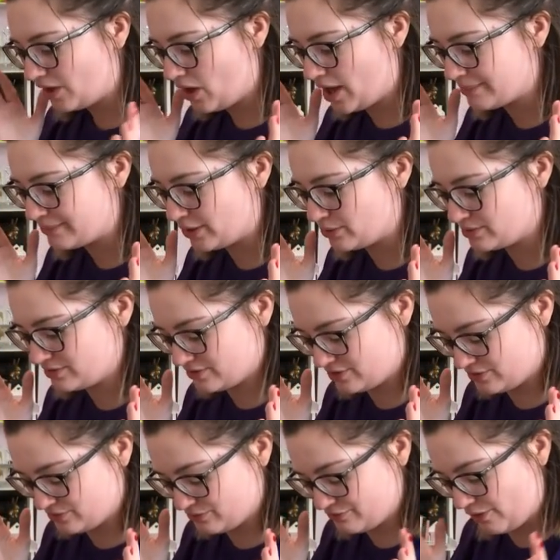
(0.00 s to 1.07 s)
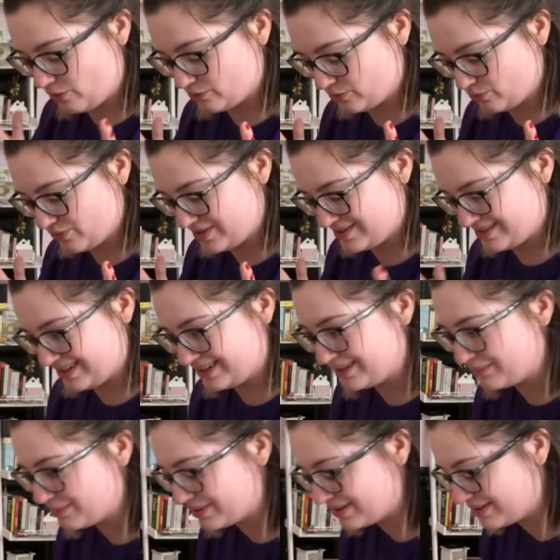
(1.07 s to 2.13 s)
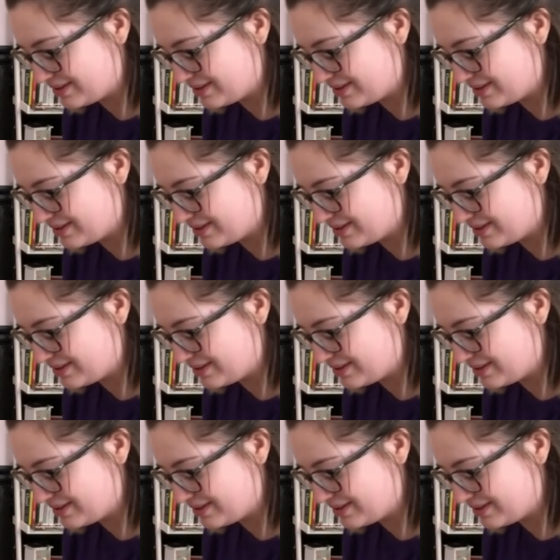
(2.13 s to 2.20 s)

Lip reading: I'm going to fold all these up,